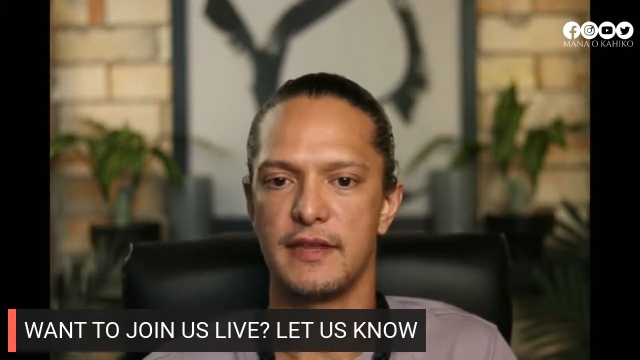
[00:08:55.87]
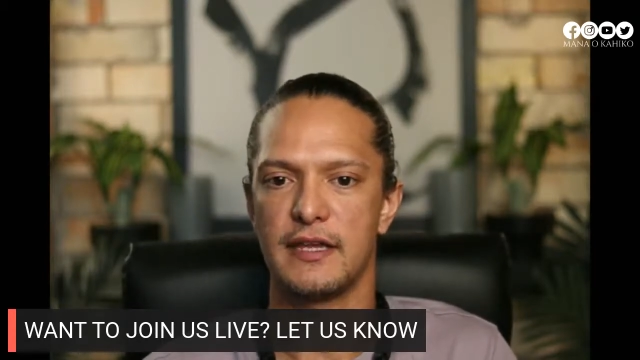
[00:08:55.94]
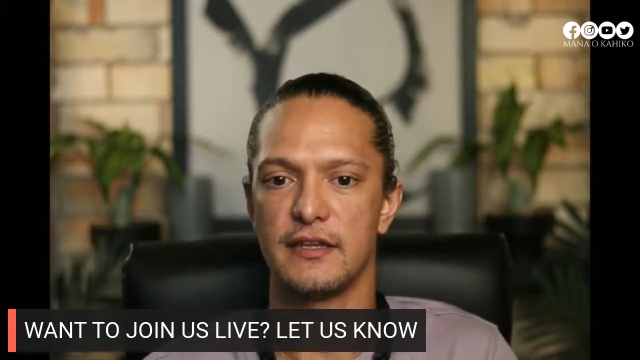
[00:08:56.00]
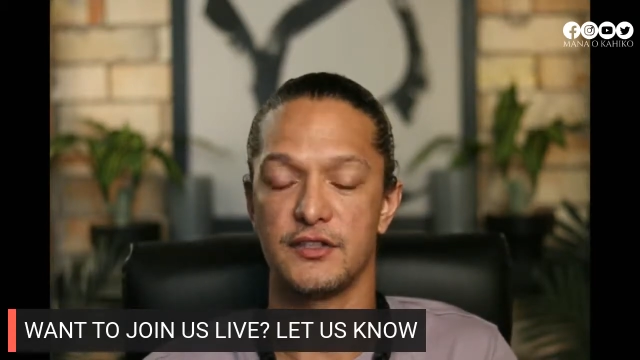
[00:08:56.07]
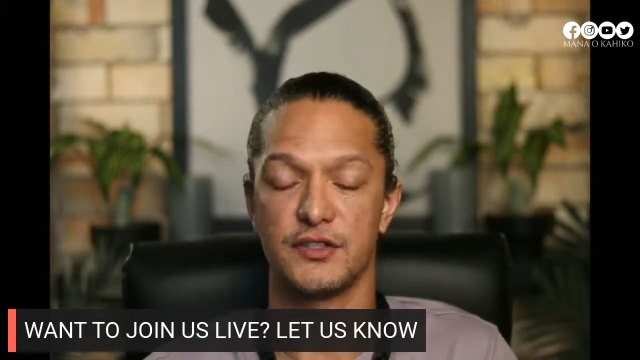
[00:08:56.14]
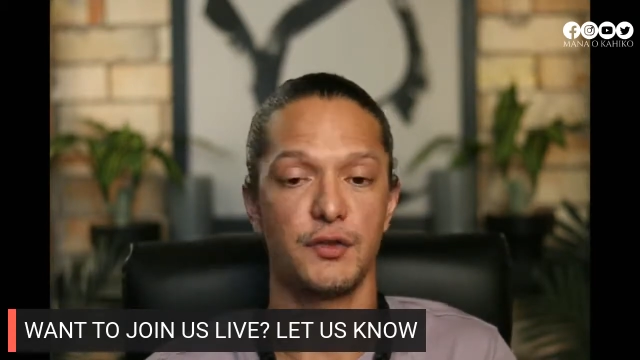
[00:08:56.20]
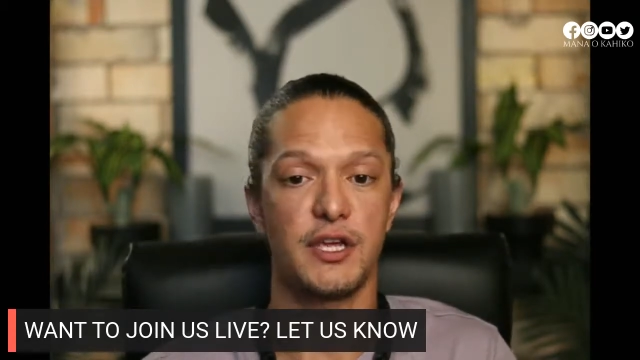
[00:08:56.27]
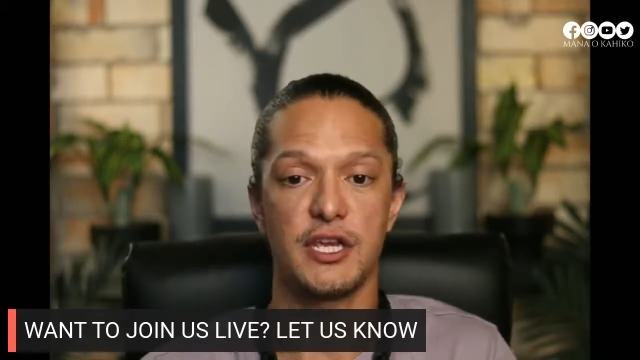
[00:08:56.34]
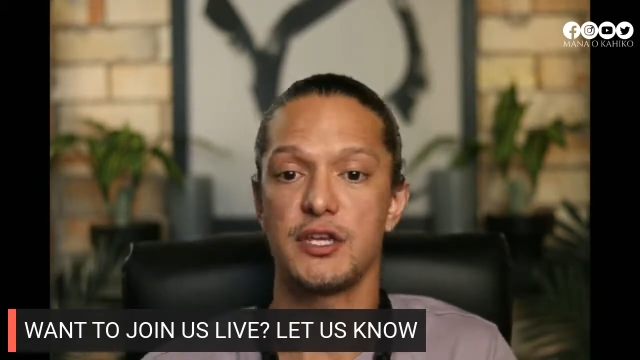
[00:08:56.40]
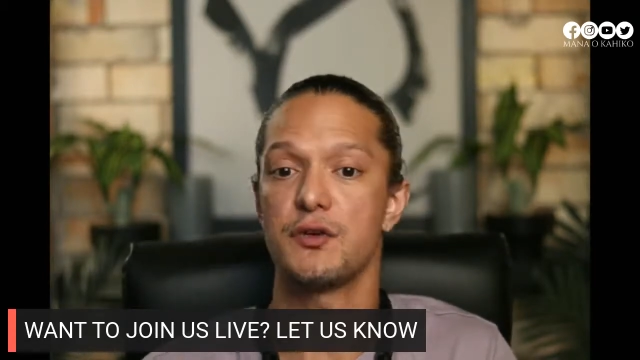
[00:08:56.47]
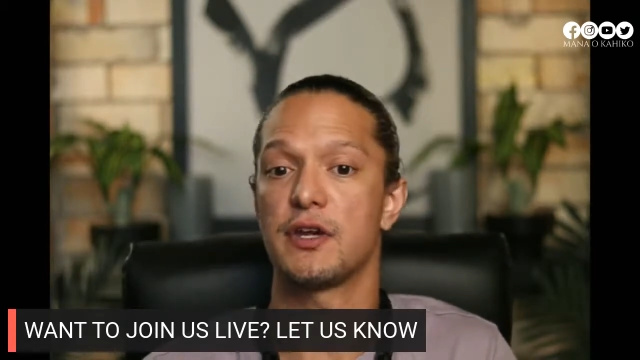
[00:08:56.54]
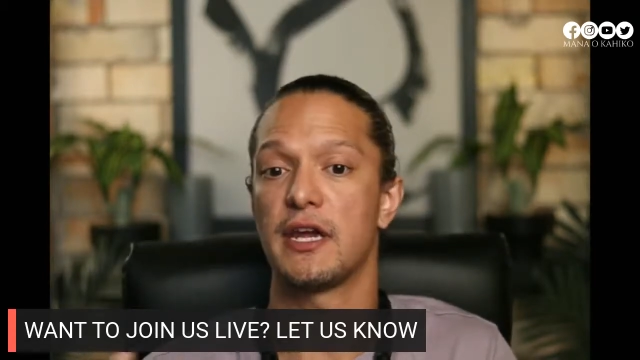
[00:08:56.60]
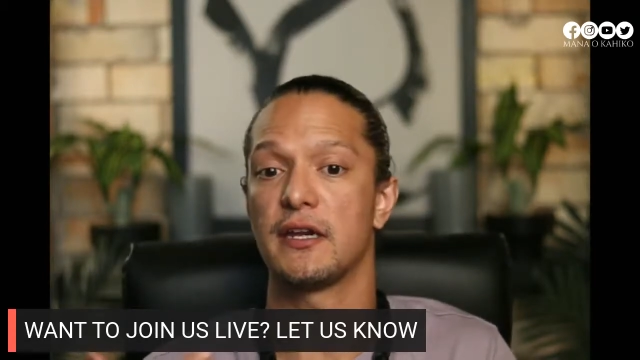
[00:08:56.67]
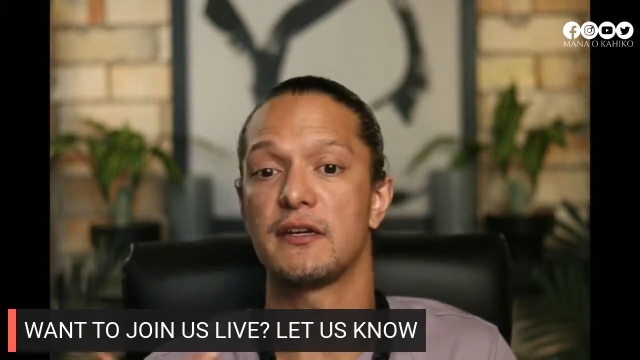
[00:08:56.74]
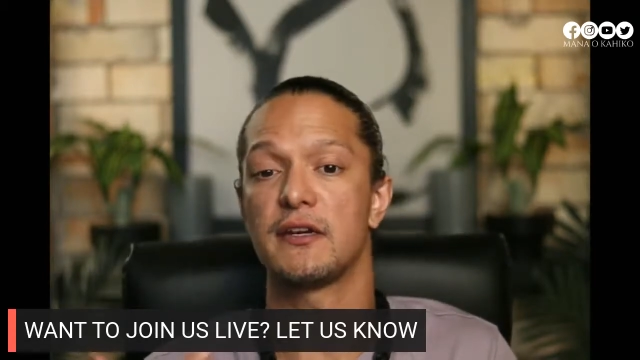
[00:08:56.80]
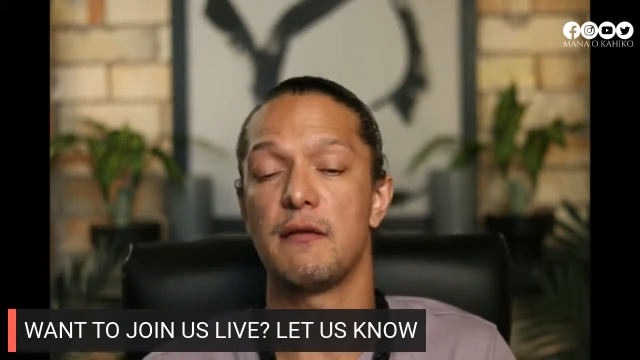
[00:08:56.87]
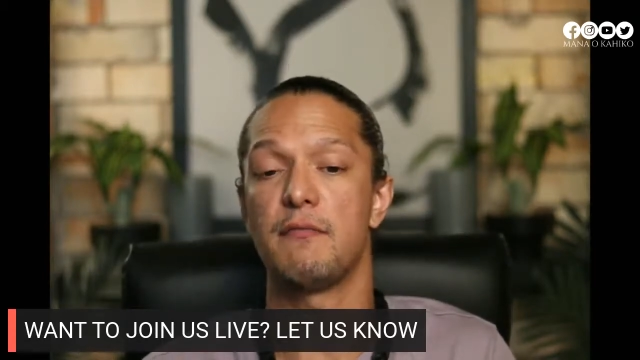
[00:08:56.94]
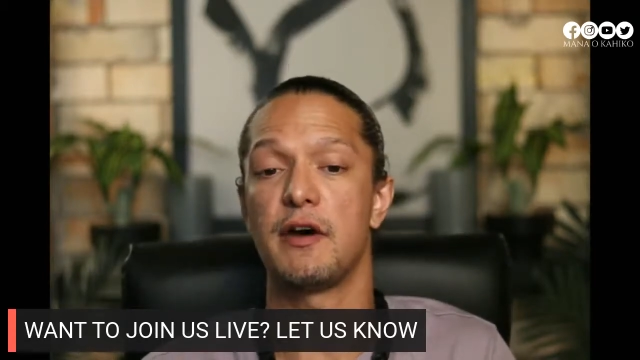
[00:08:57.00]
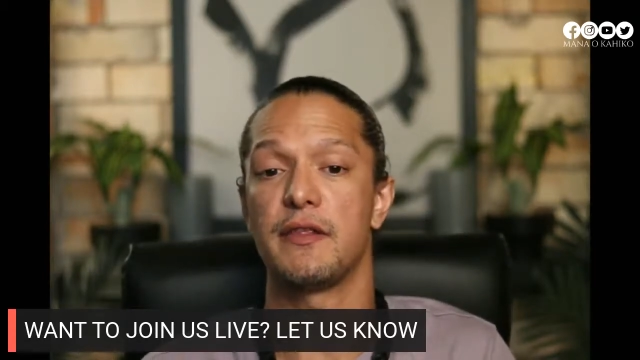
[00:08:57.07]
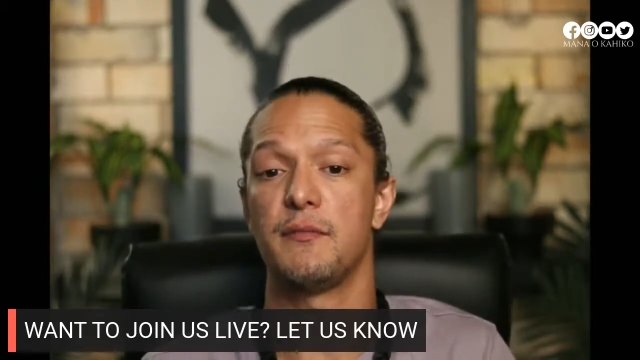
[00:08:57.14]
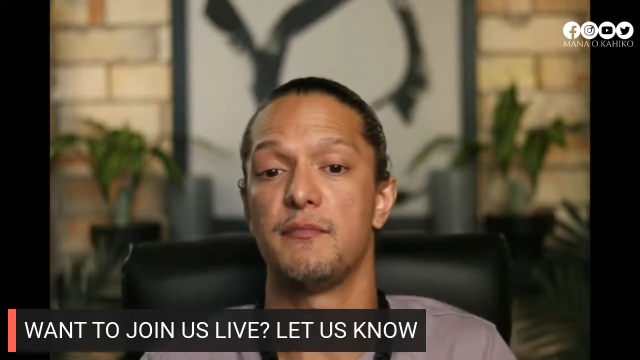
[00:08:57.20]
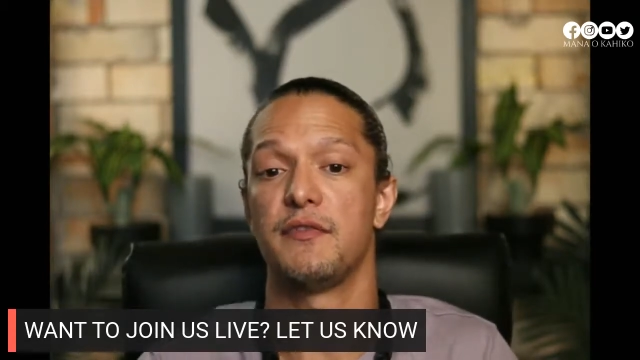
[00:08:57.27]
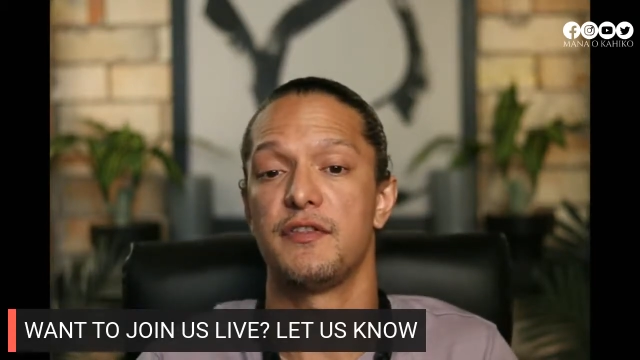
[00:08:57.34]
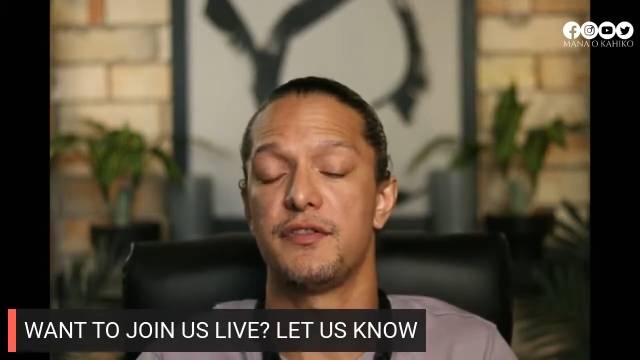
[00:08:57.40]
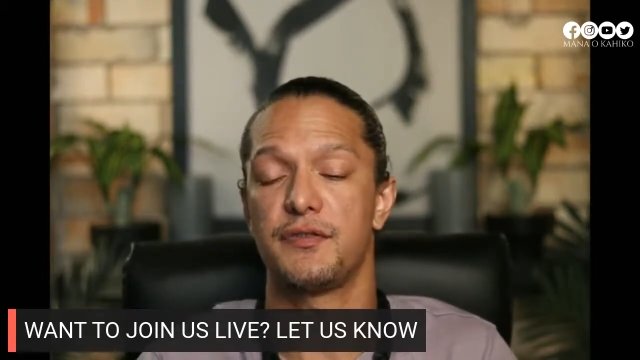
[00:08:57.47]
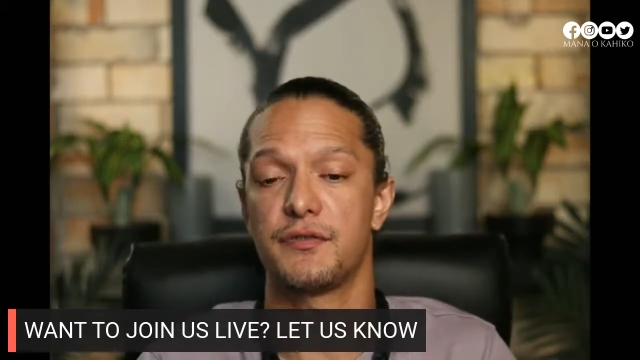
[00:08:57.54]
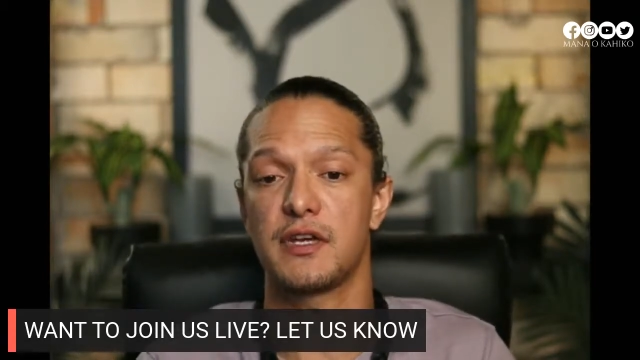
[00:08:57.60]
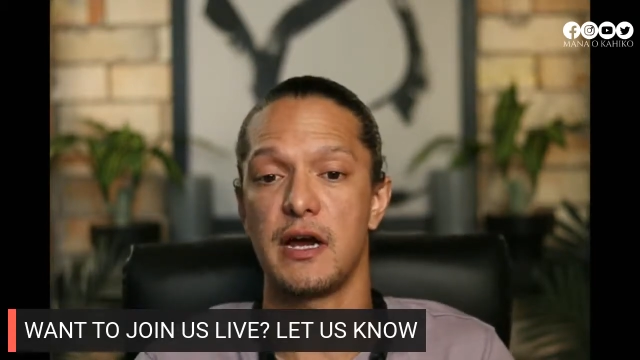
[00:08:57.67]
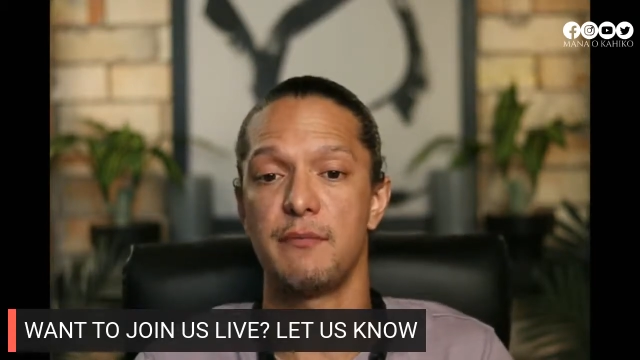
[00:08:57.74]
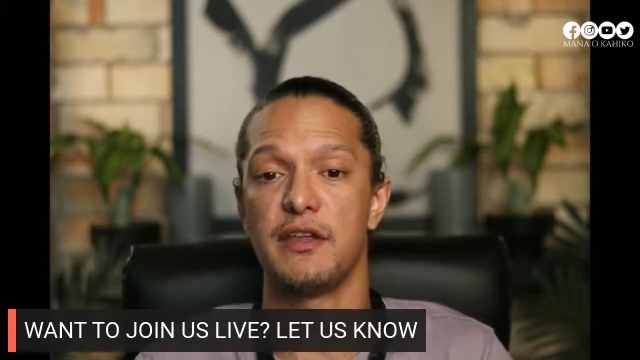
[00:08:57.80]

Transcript: so that you can come